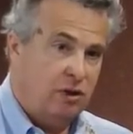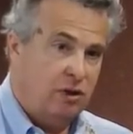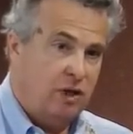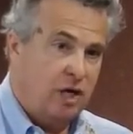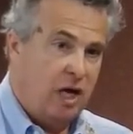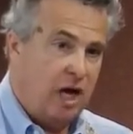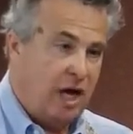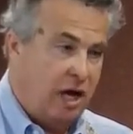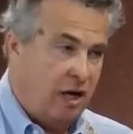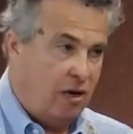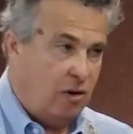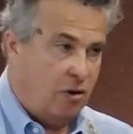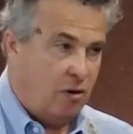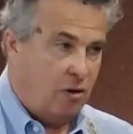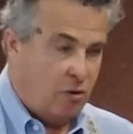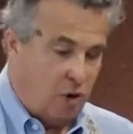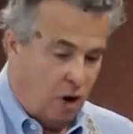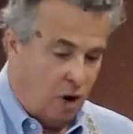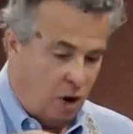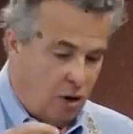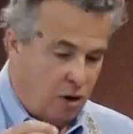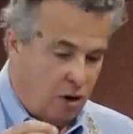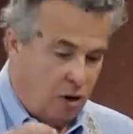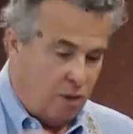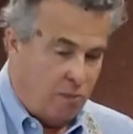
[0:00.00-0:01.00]
and are,
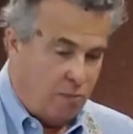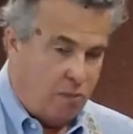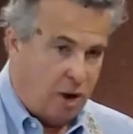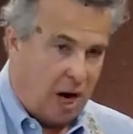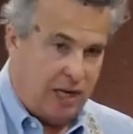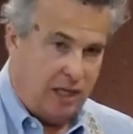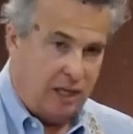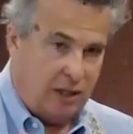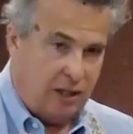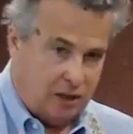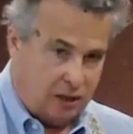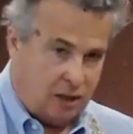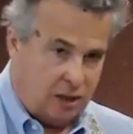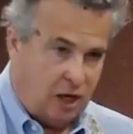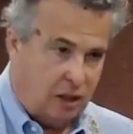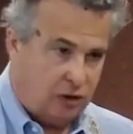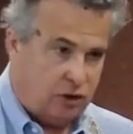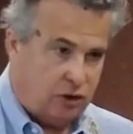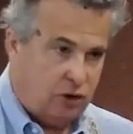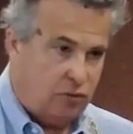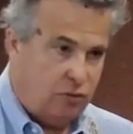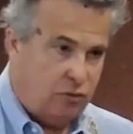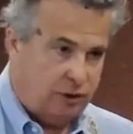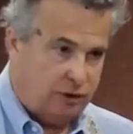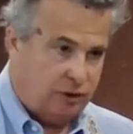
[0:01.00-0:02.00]
are abiding in the
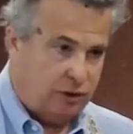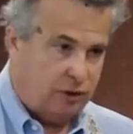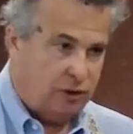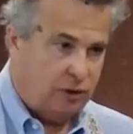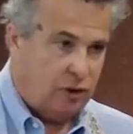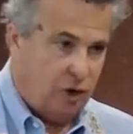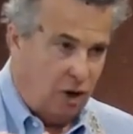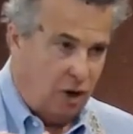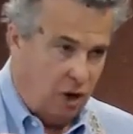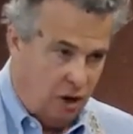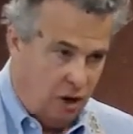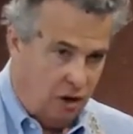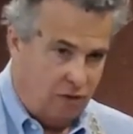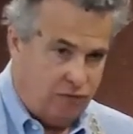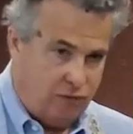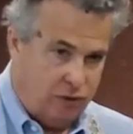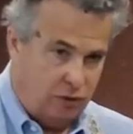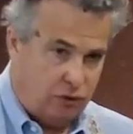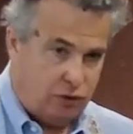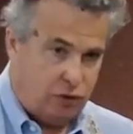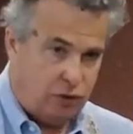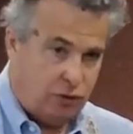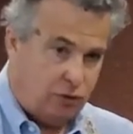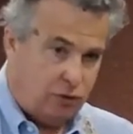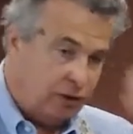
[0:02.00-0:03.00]
consequences of
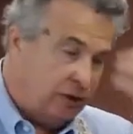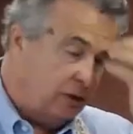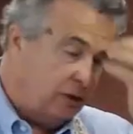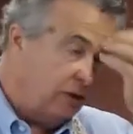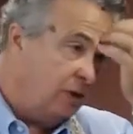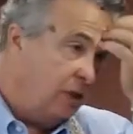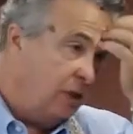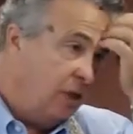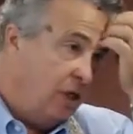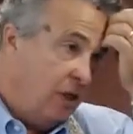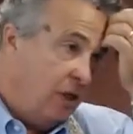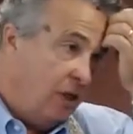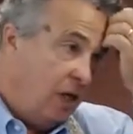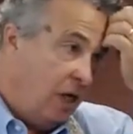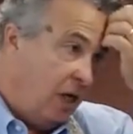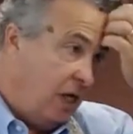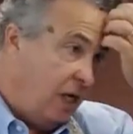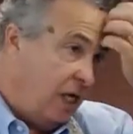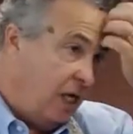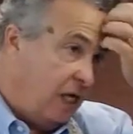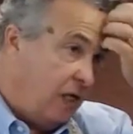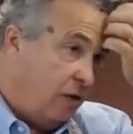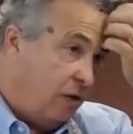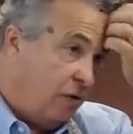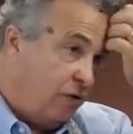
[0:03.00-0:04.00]
those choices. Uh,
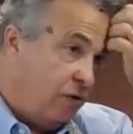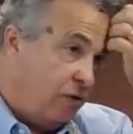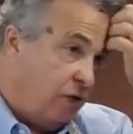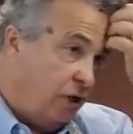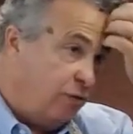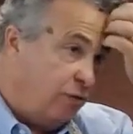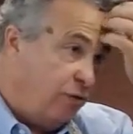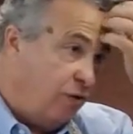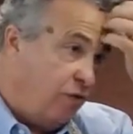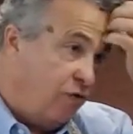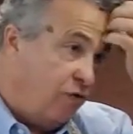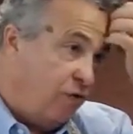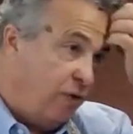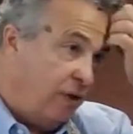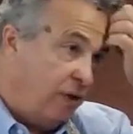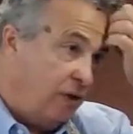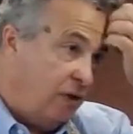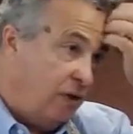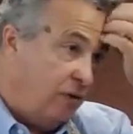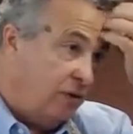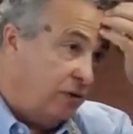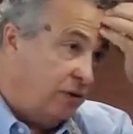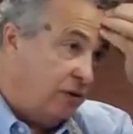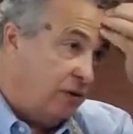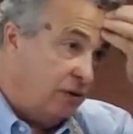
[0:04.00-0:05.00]
any other thoughts before we
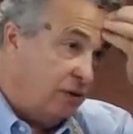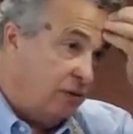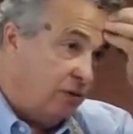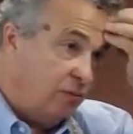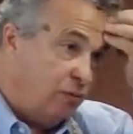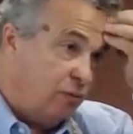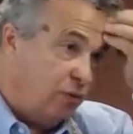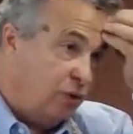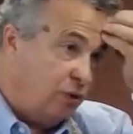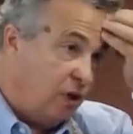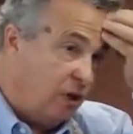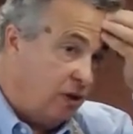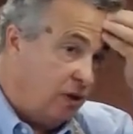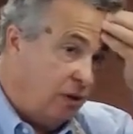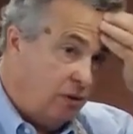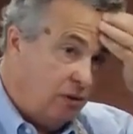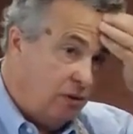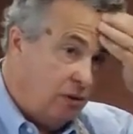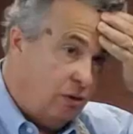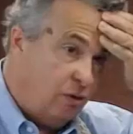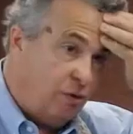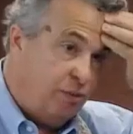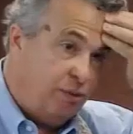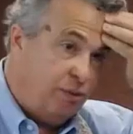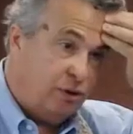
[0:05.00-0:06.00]
close? I'm I sorry,
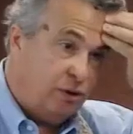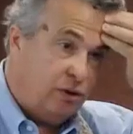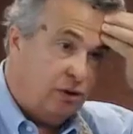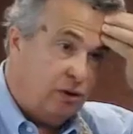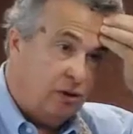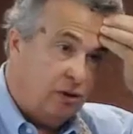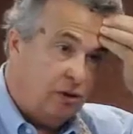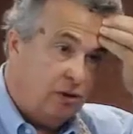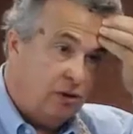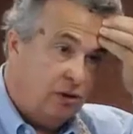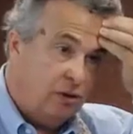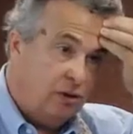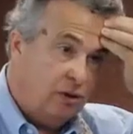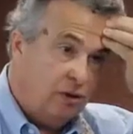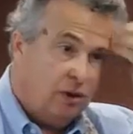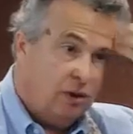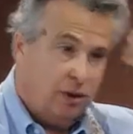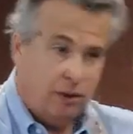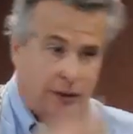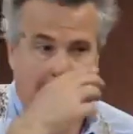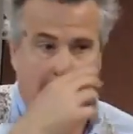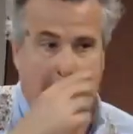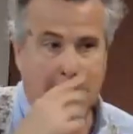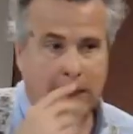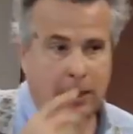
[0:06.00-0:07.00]
no, we're pushing. It also
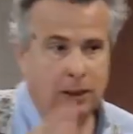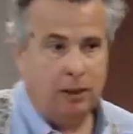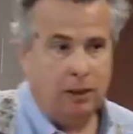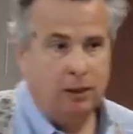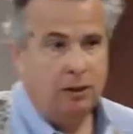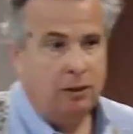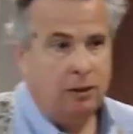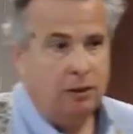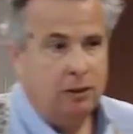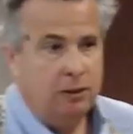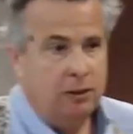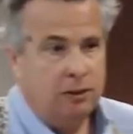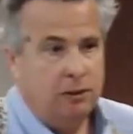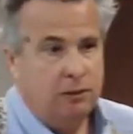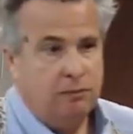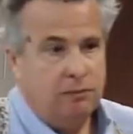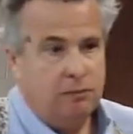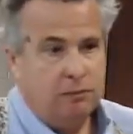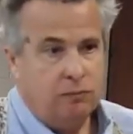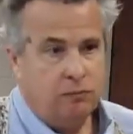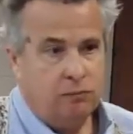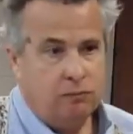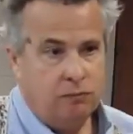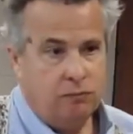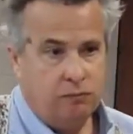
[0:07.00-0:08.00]
shows the
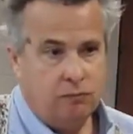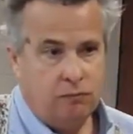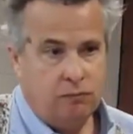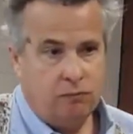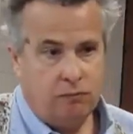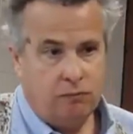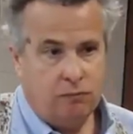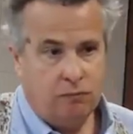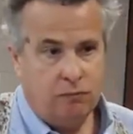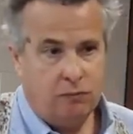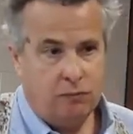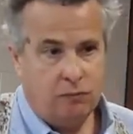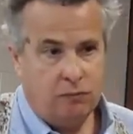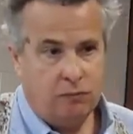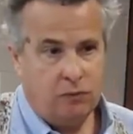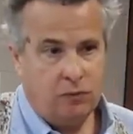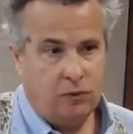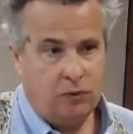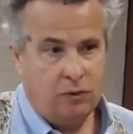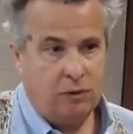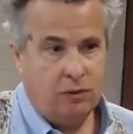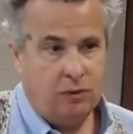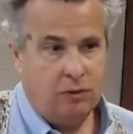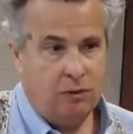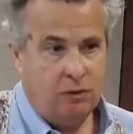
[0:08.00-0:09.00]
power of
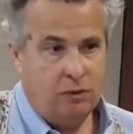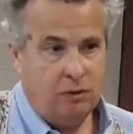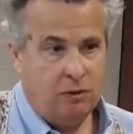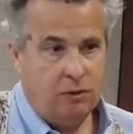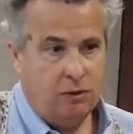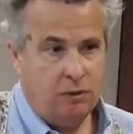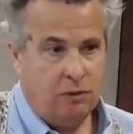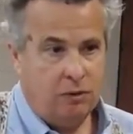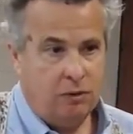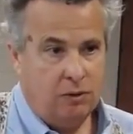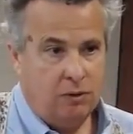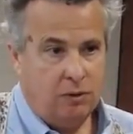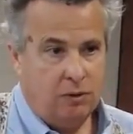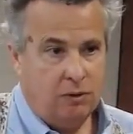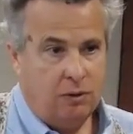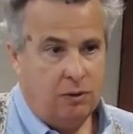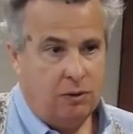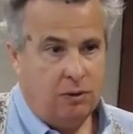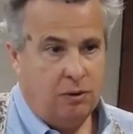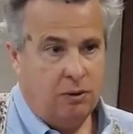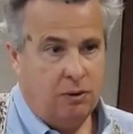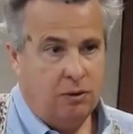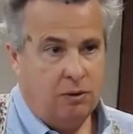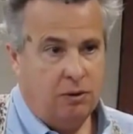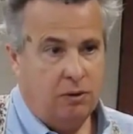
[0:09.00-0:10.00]
materialism and
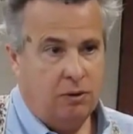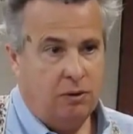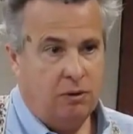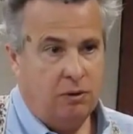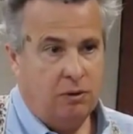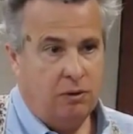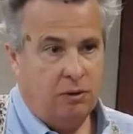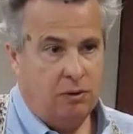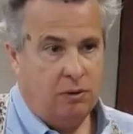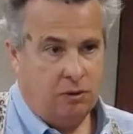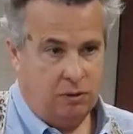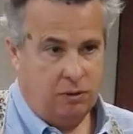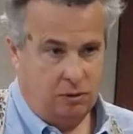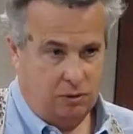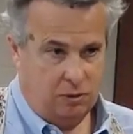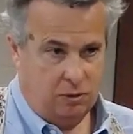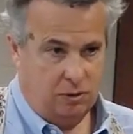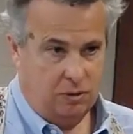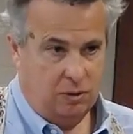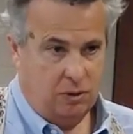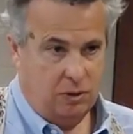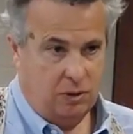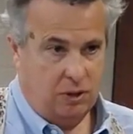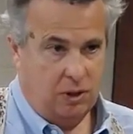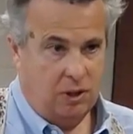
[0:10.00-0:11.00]
contentment in
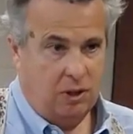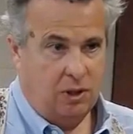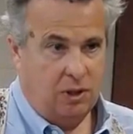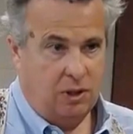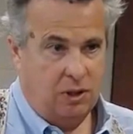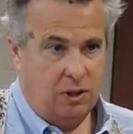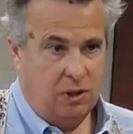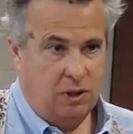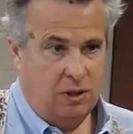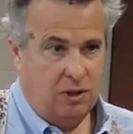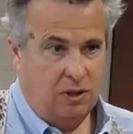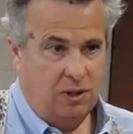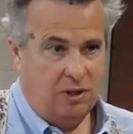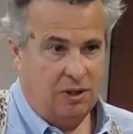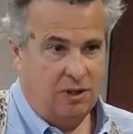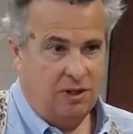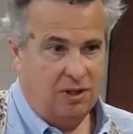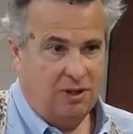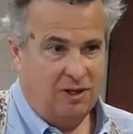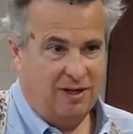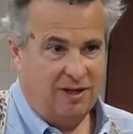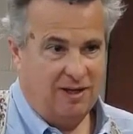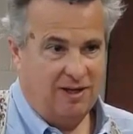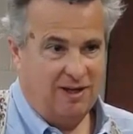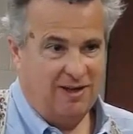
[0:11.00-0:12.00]
that and how that will
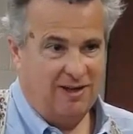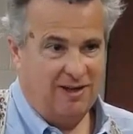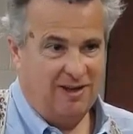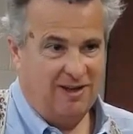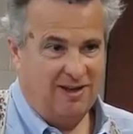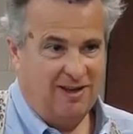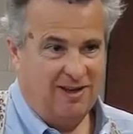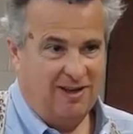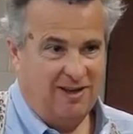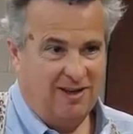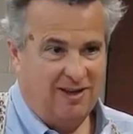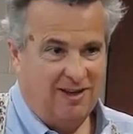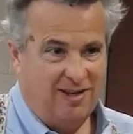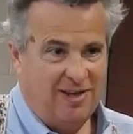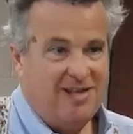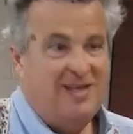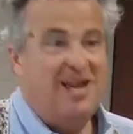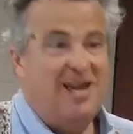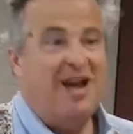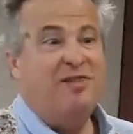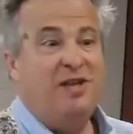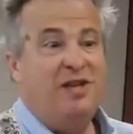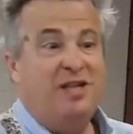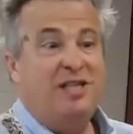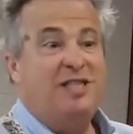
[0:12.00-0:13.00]
pull you away.
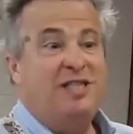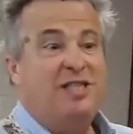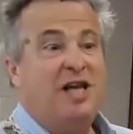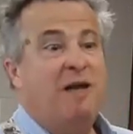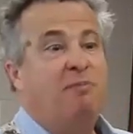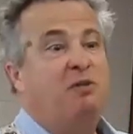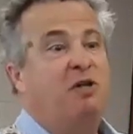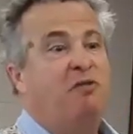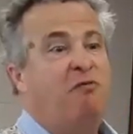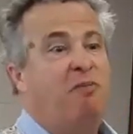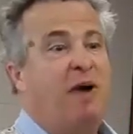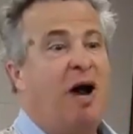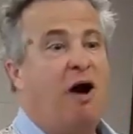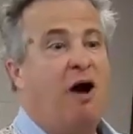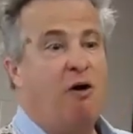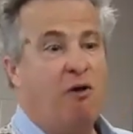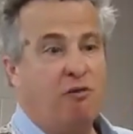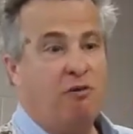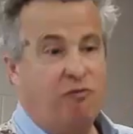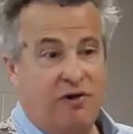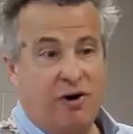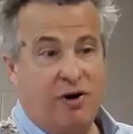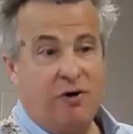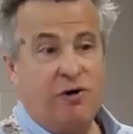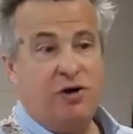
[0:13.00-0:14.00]
Yeah, the deceptive
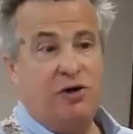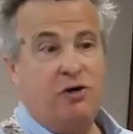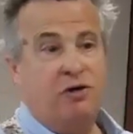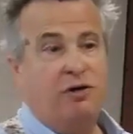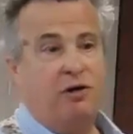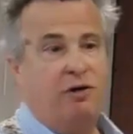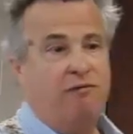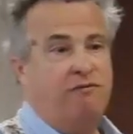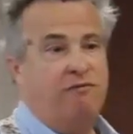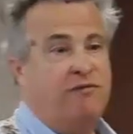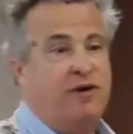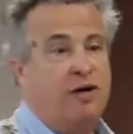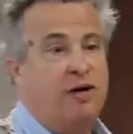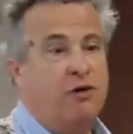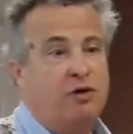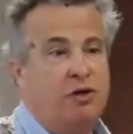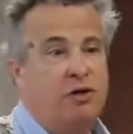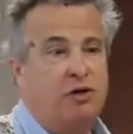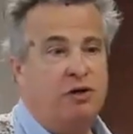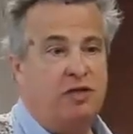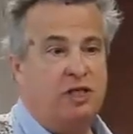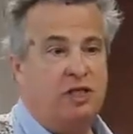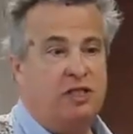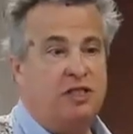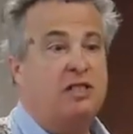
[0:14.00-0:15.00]
power. Very good. Very
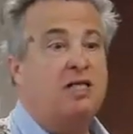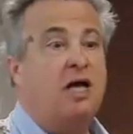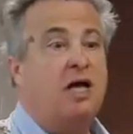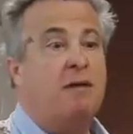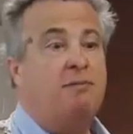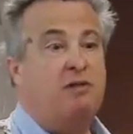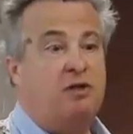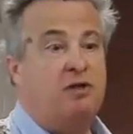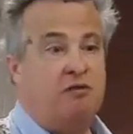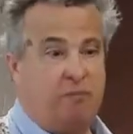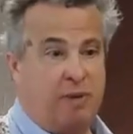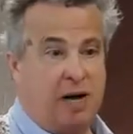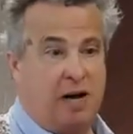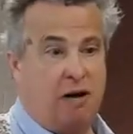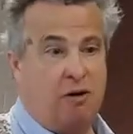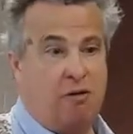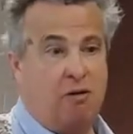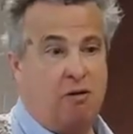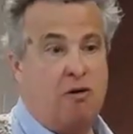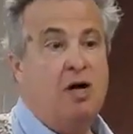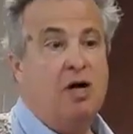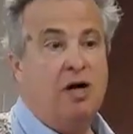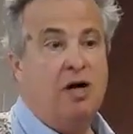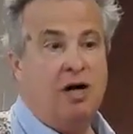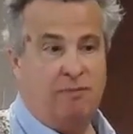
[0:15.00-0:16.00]
good. The deceptive
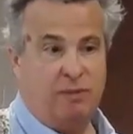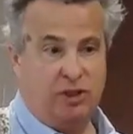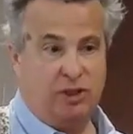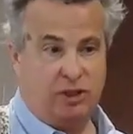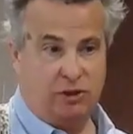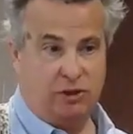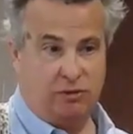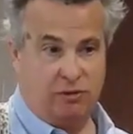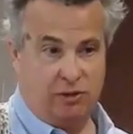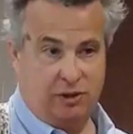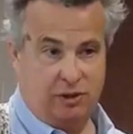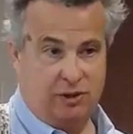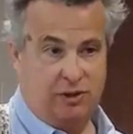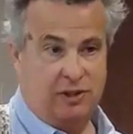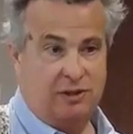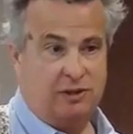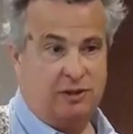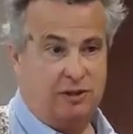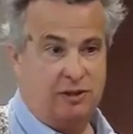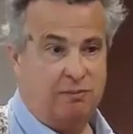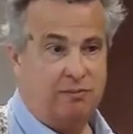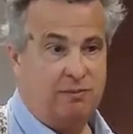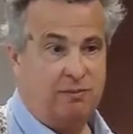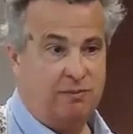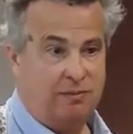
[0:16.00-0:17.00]
power of
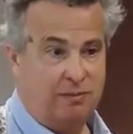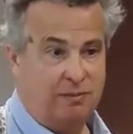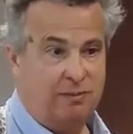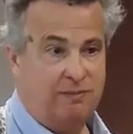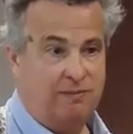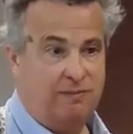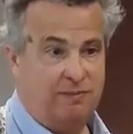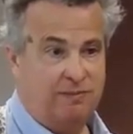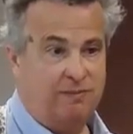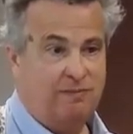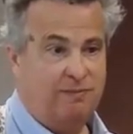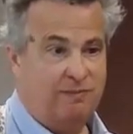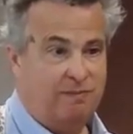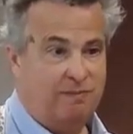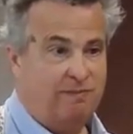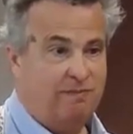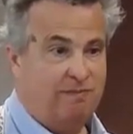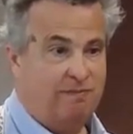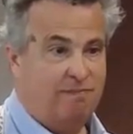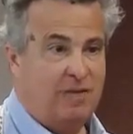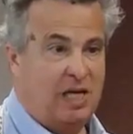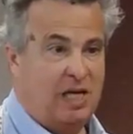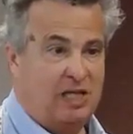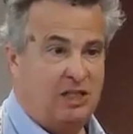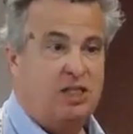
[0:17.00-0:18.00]
materialism
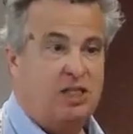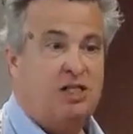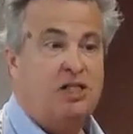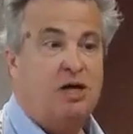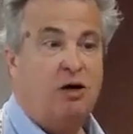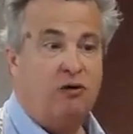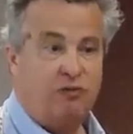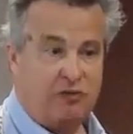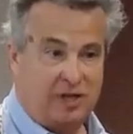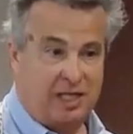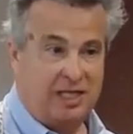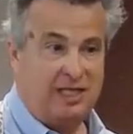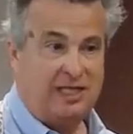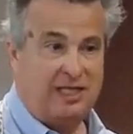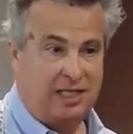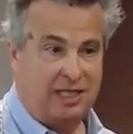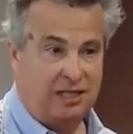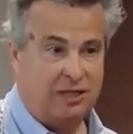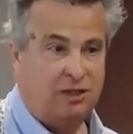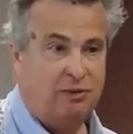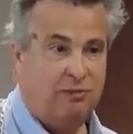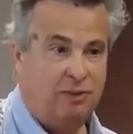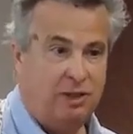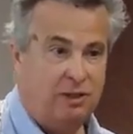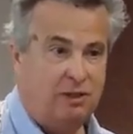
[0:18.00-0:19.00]
and self
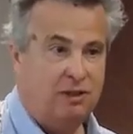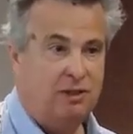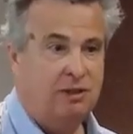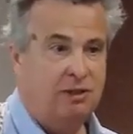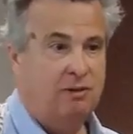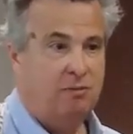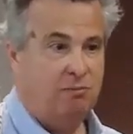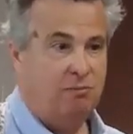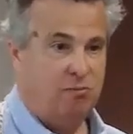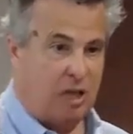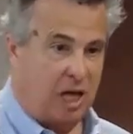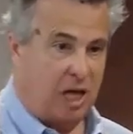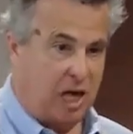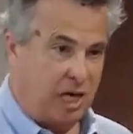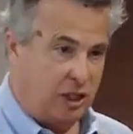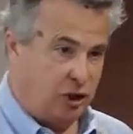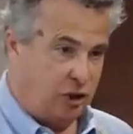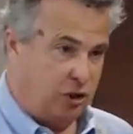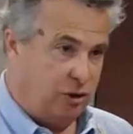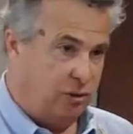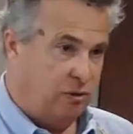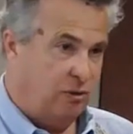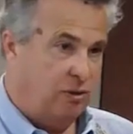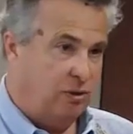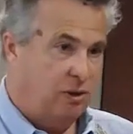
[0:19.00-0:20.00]
contentment blinds you. you.